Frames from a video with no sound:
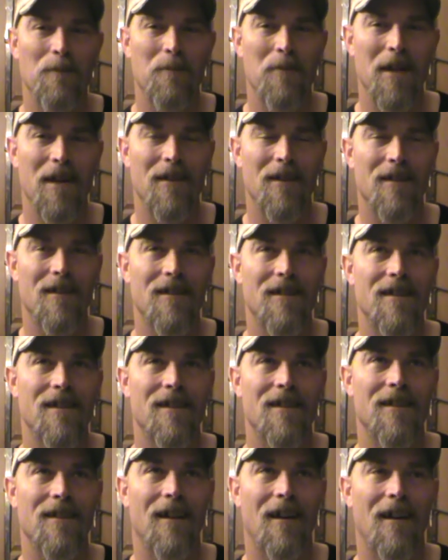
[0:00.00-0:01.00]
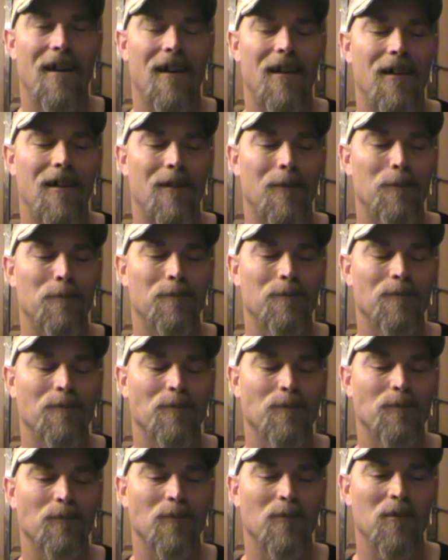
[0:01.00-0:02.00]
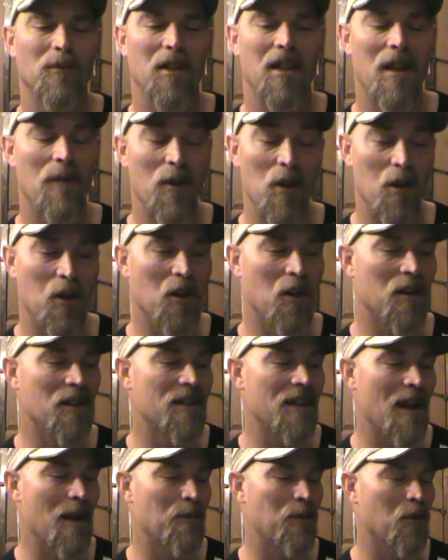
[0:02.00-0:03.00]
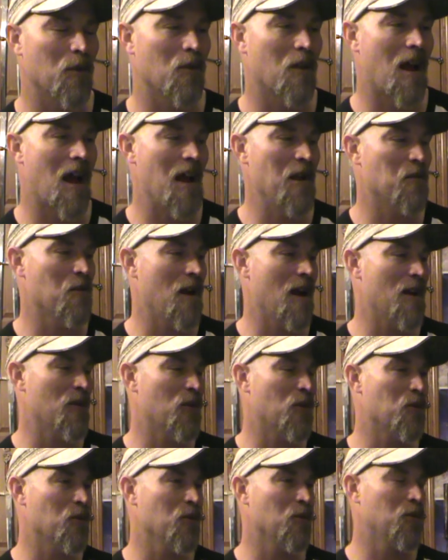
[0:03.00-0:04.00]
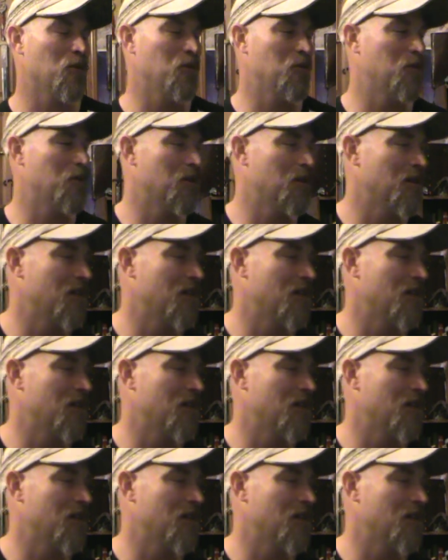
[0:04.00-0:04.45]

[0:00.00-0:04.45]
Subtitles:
Because to give you a good example, I ran through